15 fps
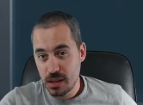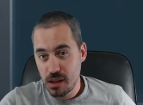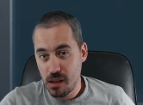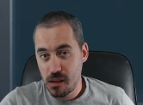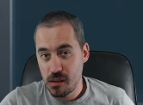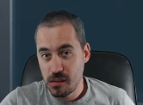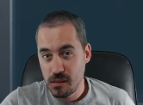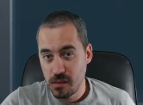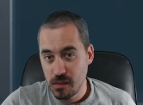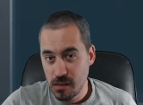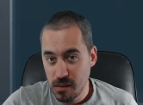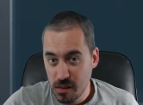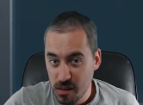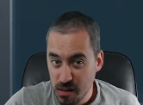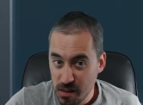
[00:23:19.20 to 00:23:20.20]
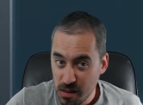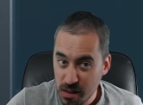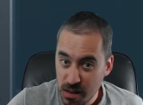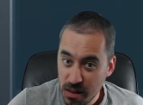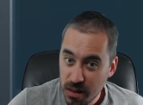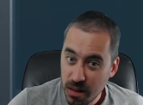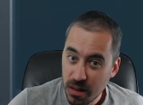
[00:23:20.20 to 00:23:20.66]

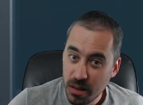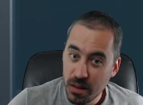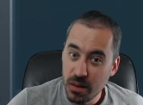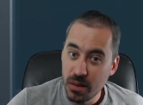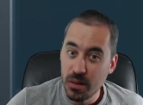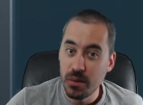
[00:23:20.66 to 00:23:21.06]
(silence)